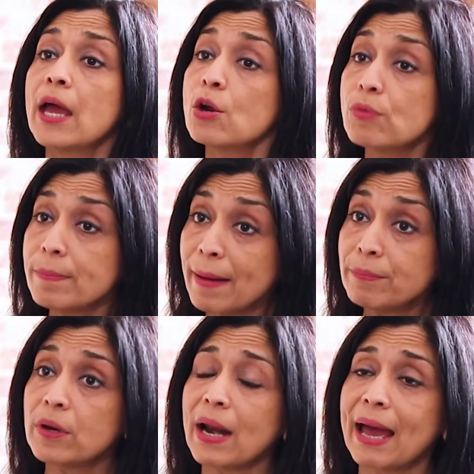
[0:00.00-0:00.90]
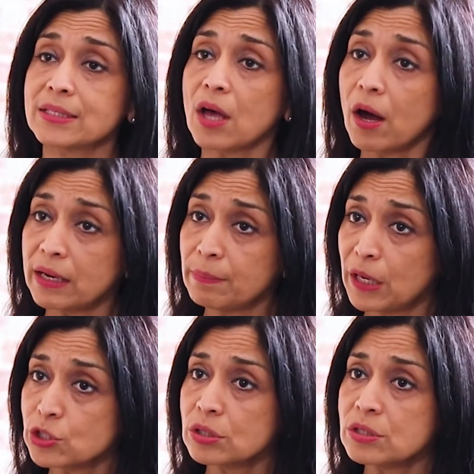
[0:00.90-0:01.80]
Remember, as RA
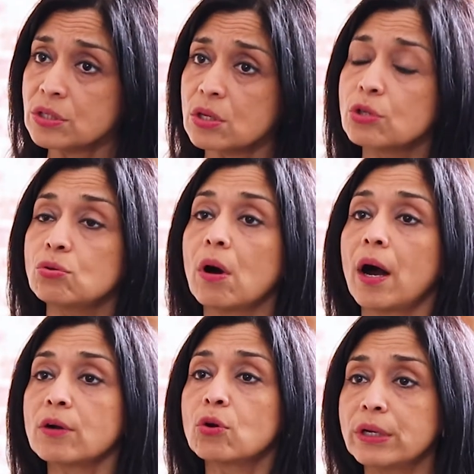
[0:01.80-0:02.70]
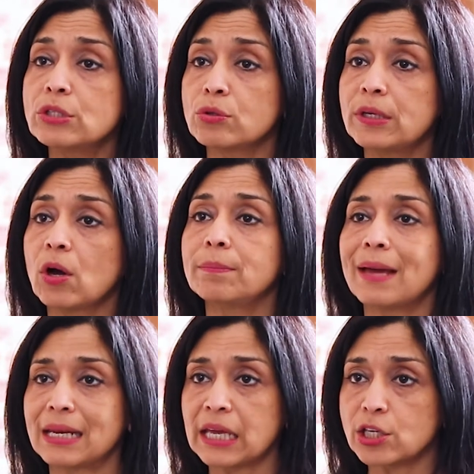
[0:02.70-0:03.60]
patients, you are going to be on
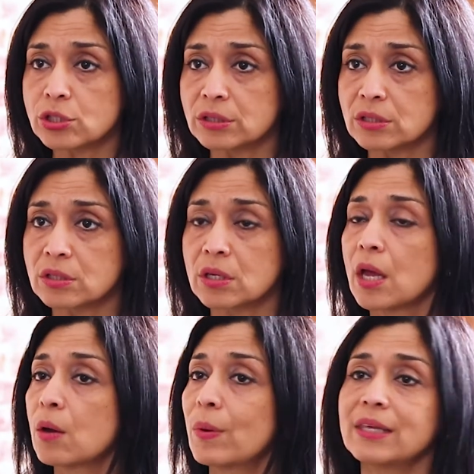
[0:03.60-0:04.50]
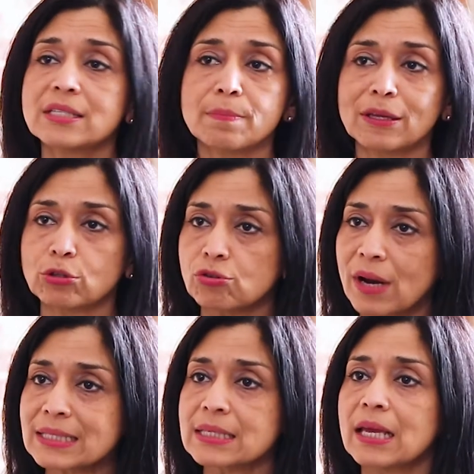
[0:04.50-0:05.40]
medications, whether it's
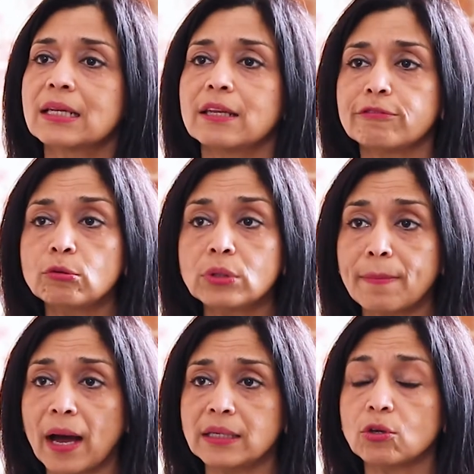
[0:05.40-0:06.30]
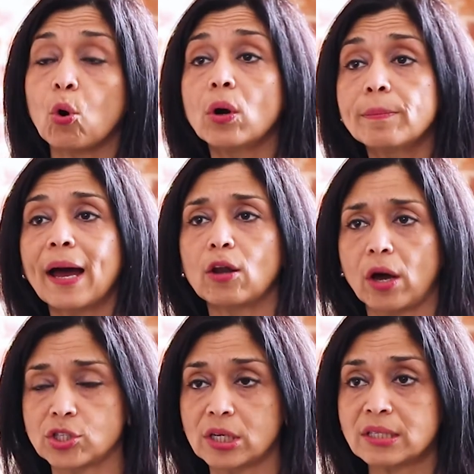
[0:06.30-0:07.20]
methotrexate, leflunomide, or
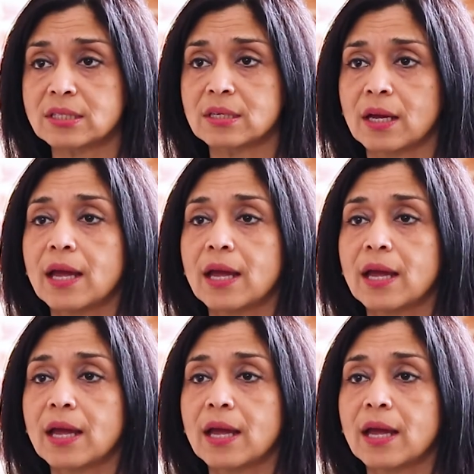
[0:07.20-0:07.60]
biologics,